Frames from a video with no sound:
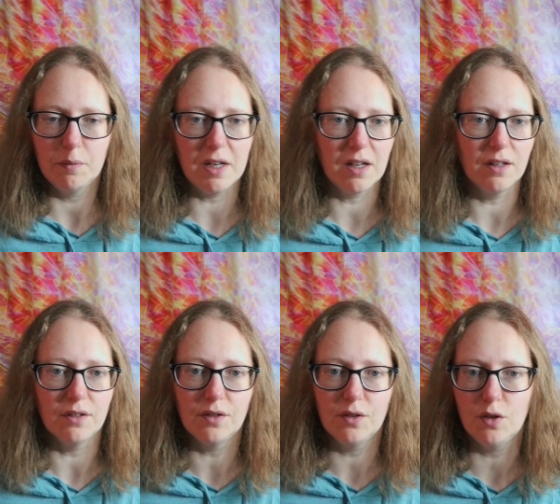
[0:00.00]

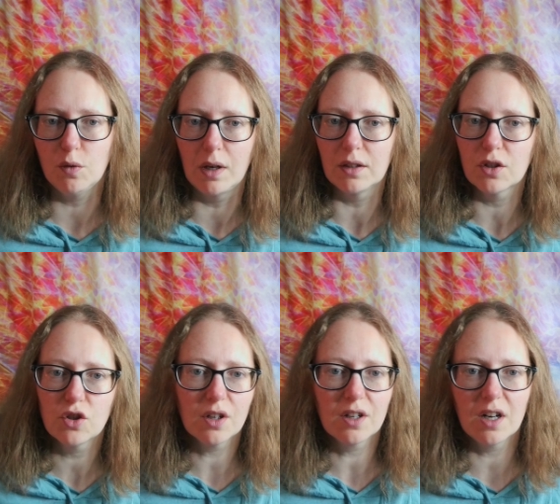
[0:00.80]
because you want the
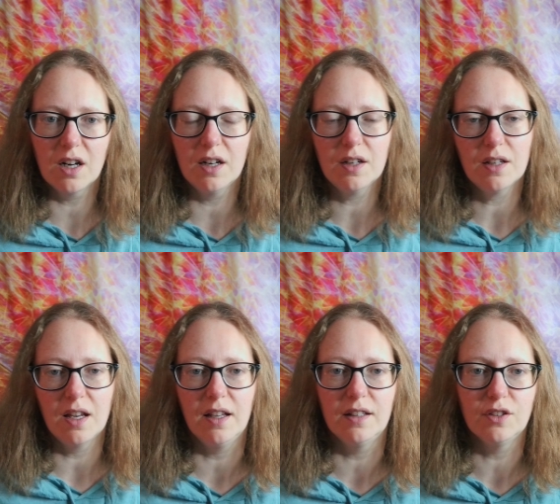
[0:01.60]
sugar
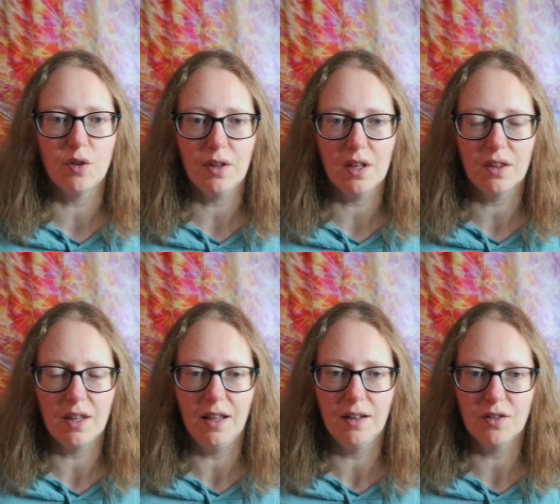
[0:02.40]
and you think that